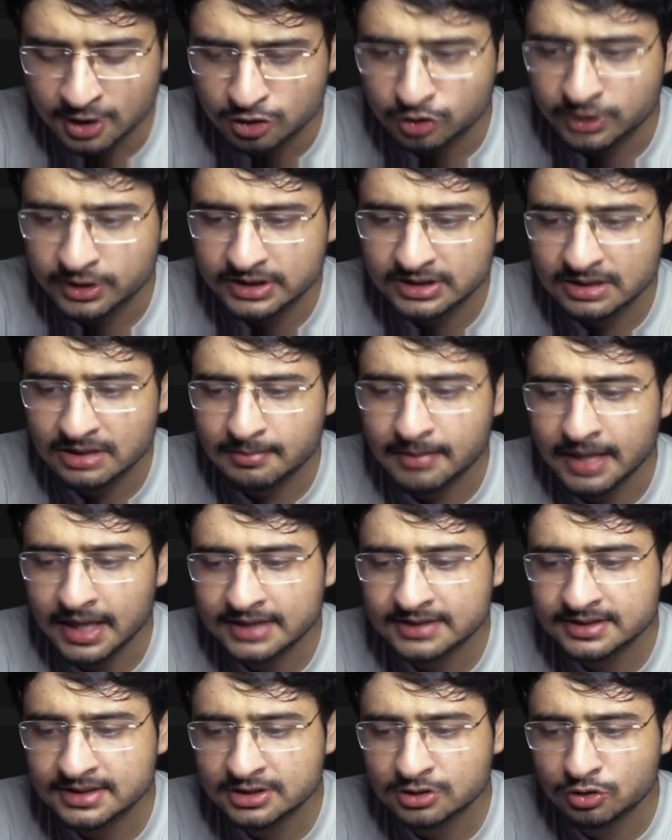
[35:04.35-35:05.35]
So integer
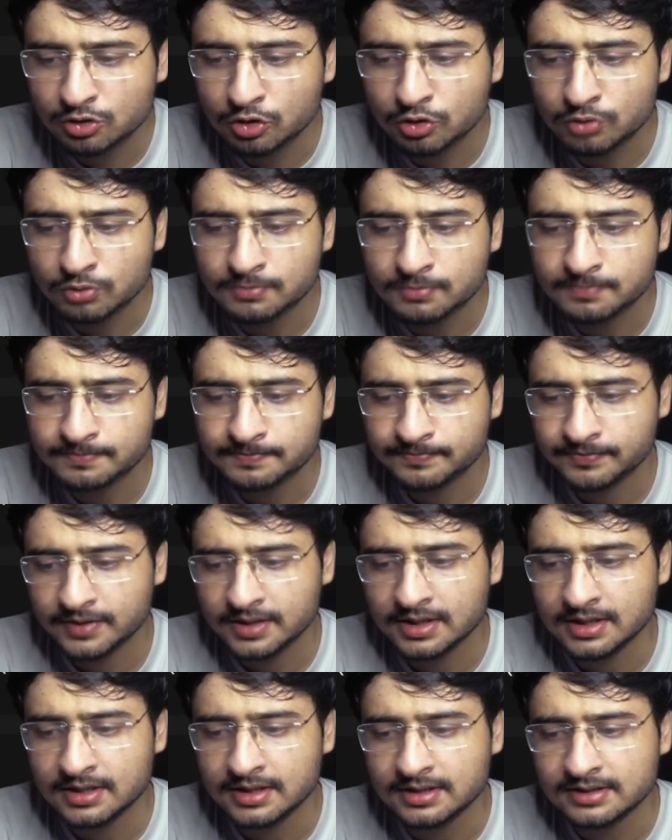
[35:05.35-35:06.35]
max c is equal to
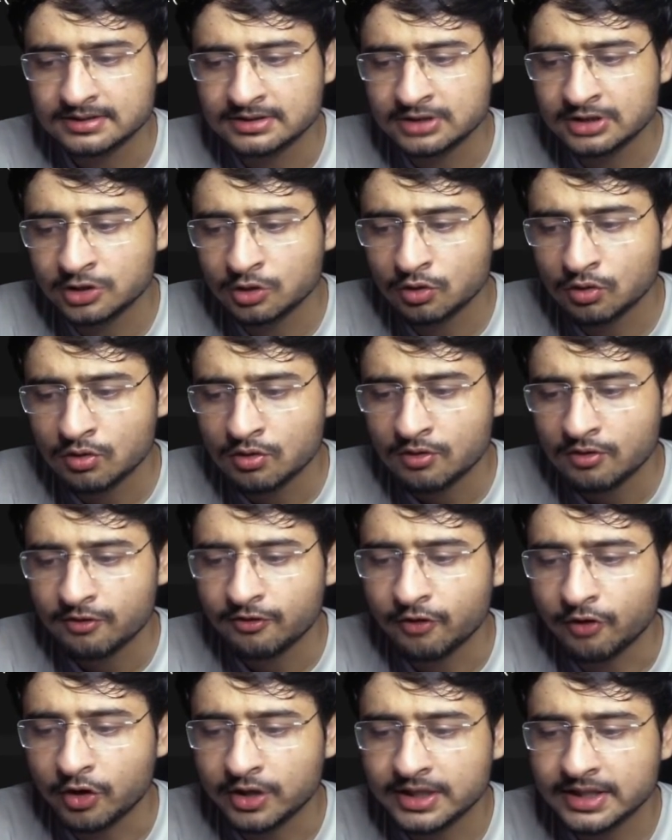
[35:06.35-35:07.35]
0.
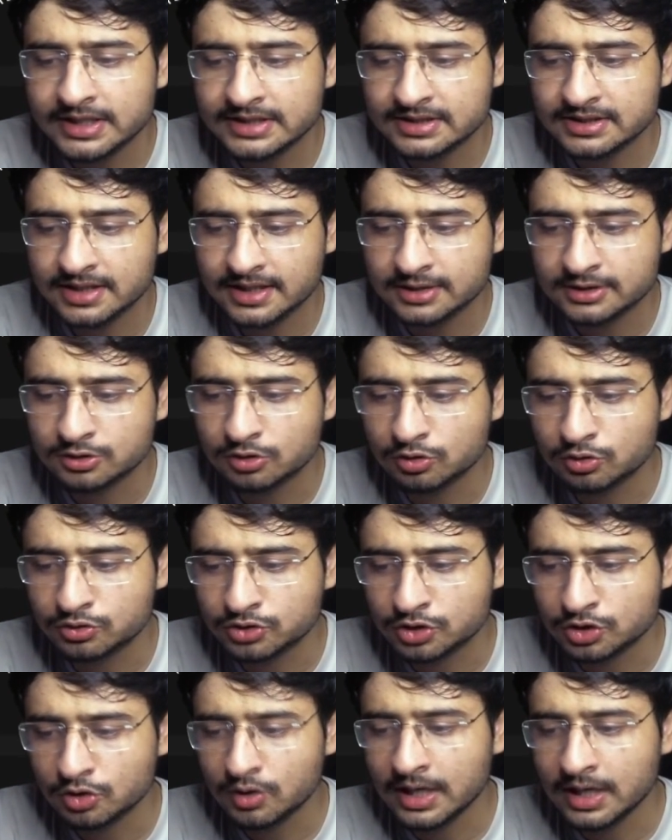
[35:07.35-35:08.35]
For integer I is equal to
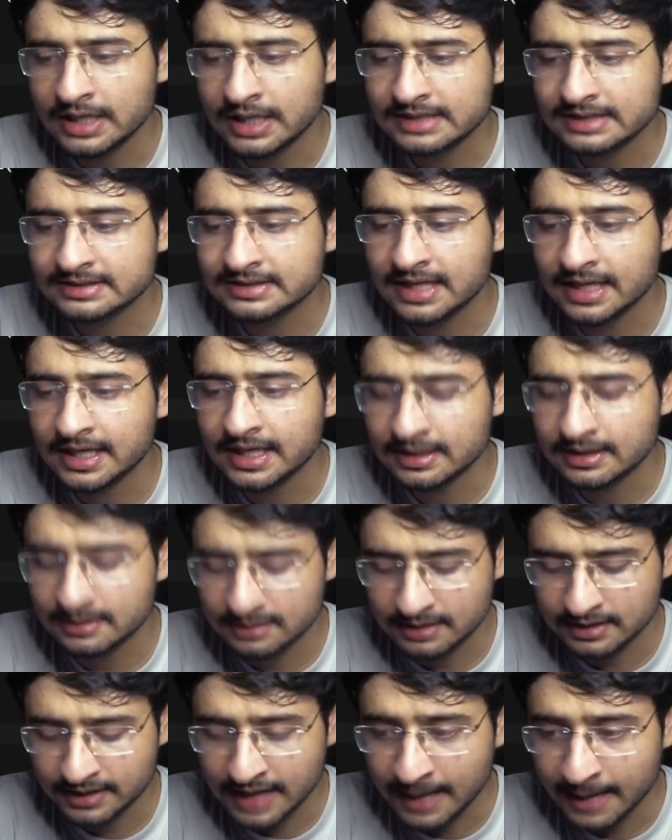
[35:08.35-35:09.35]
0, I less
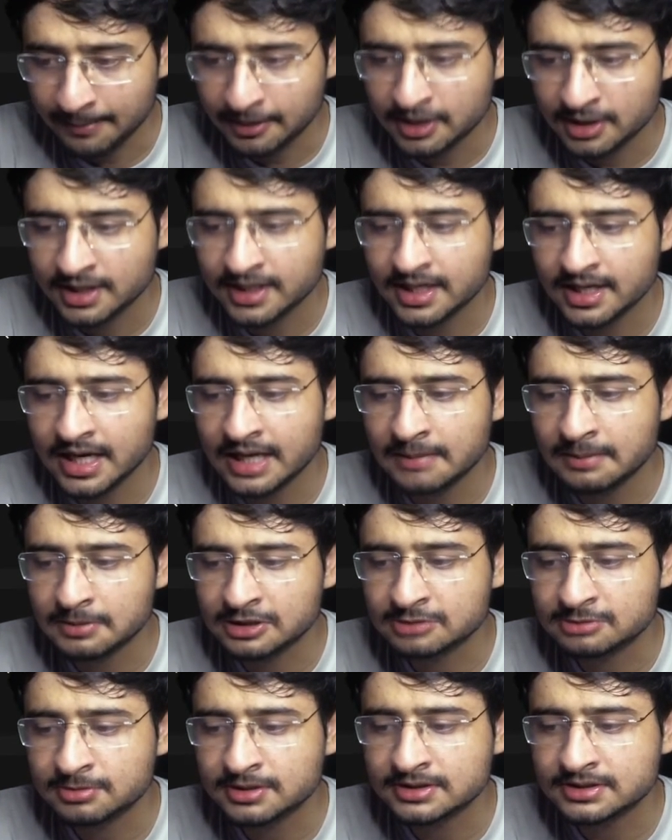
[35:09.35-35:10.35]
than capital N I
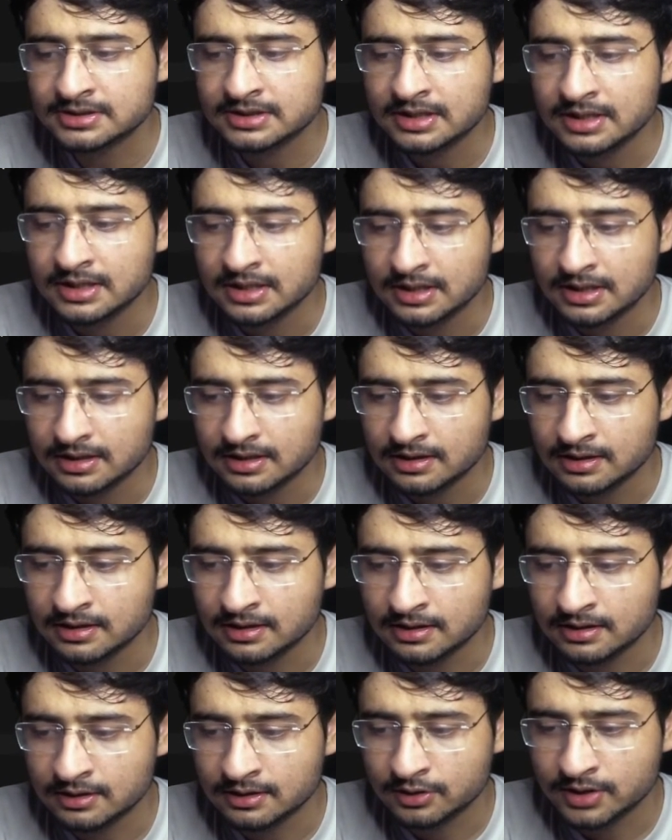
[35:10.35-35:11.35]
plus plus.
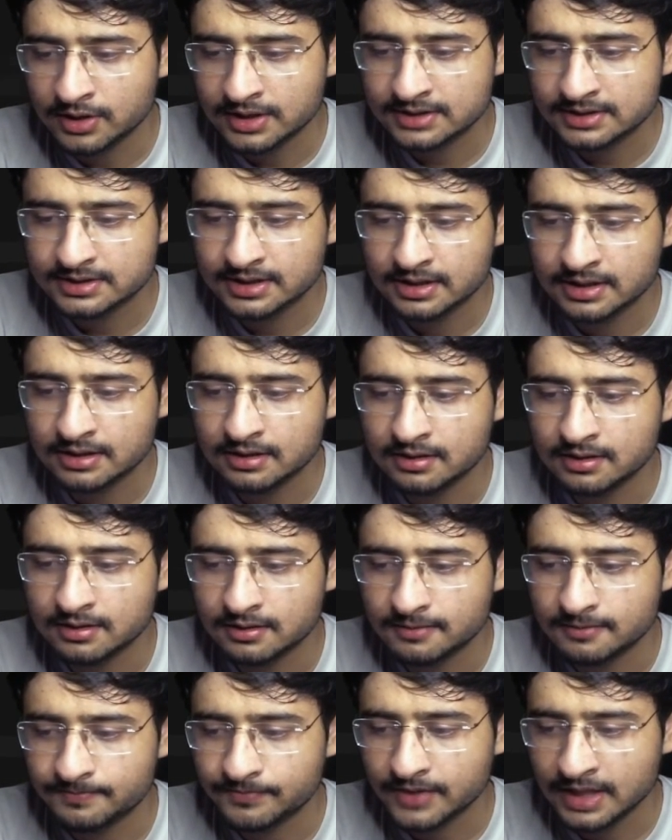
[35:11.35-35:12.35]
You can say,
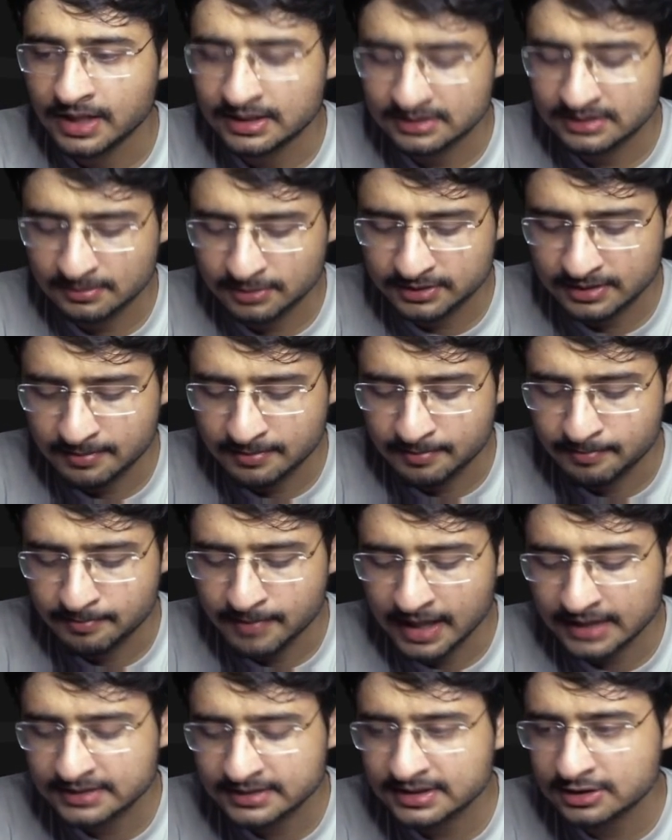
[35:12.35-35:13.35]
I'll simply say
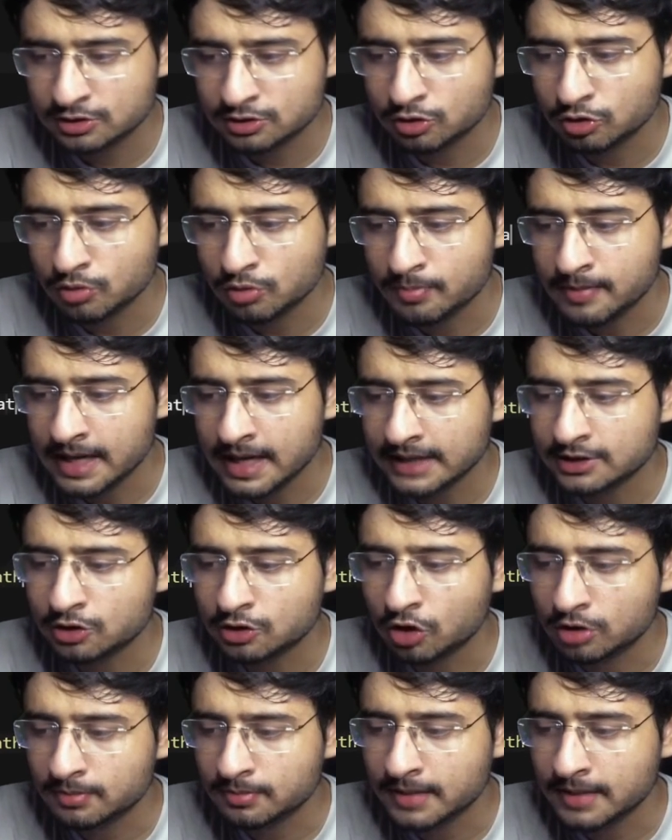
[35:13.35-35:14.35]
max c is equal to math
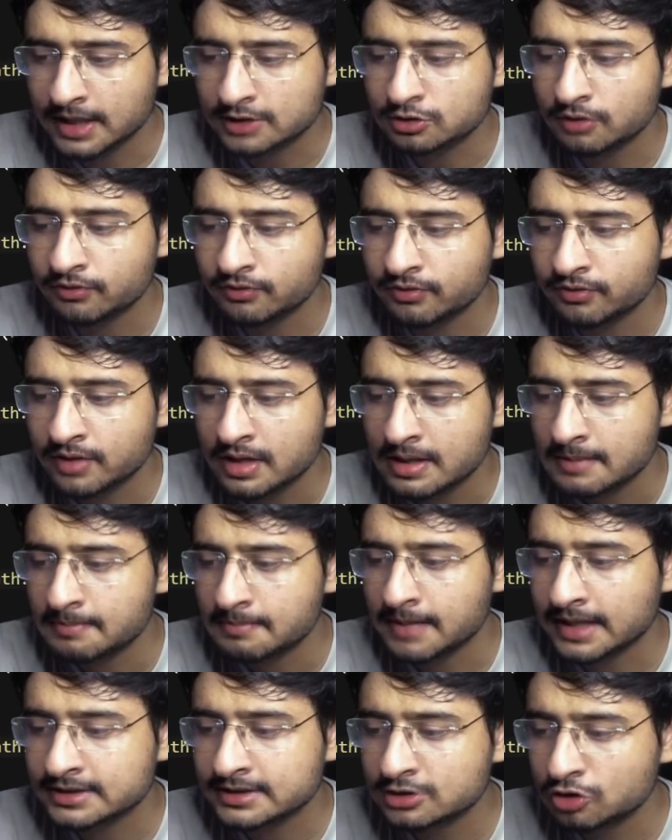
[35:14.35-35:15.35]
dot max of
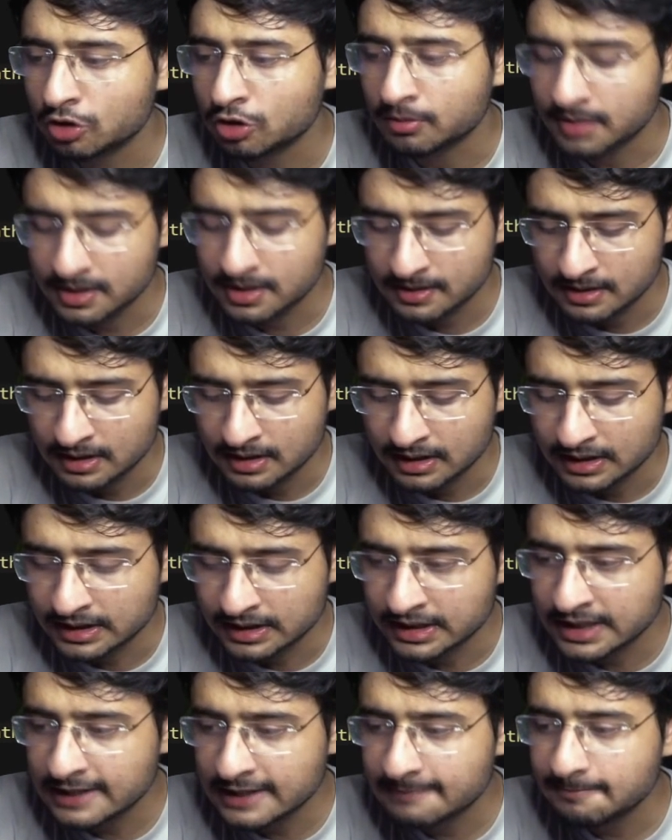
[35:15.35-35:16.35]
maxi comma
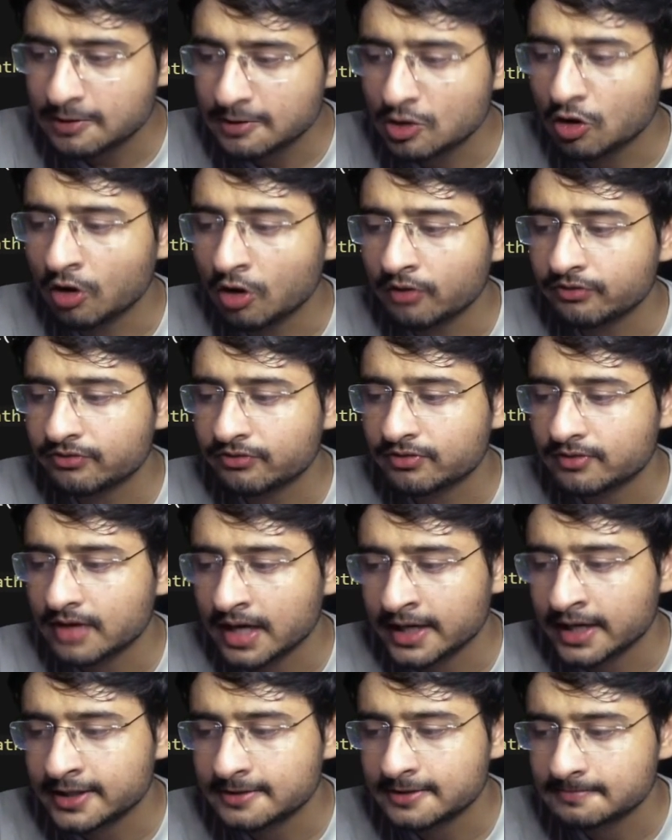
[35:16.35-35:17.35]
dt of
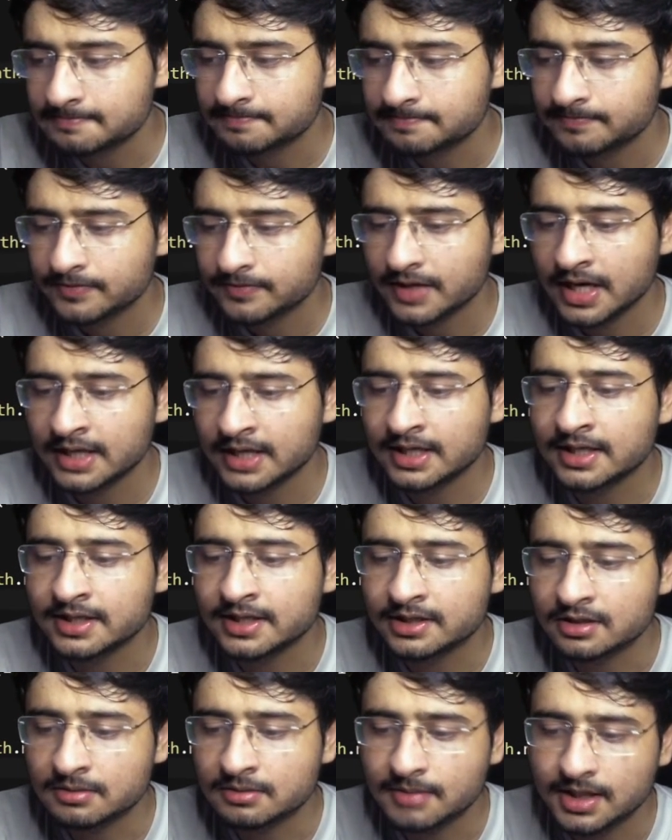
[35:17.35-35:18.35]
I, and will
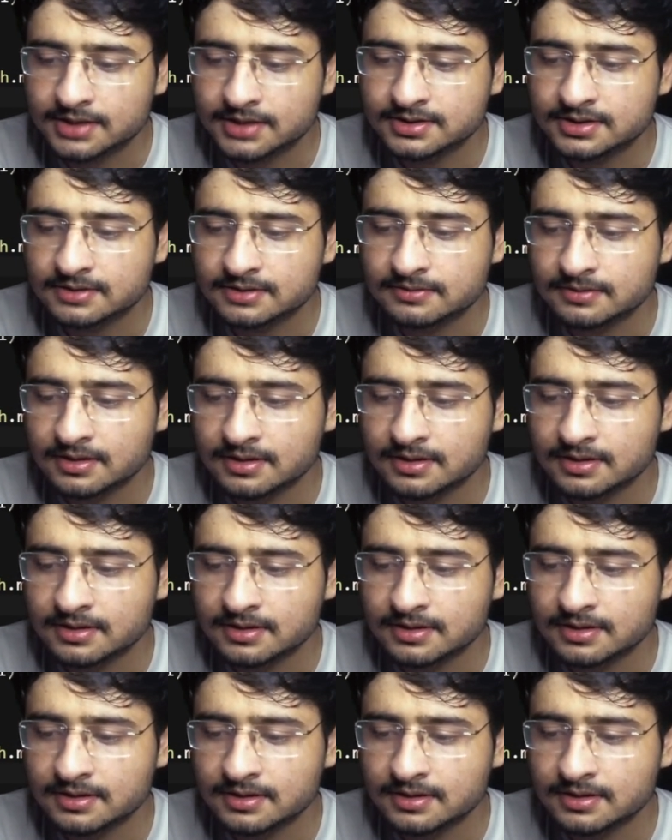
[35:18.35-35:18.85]
return max.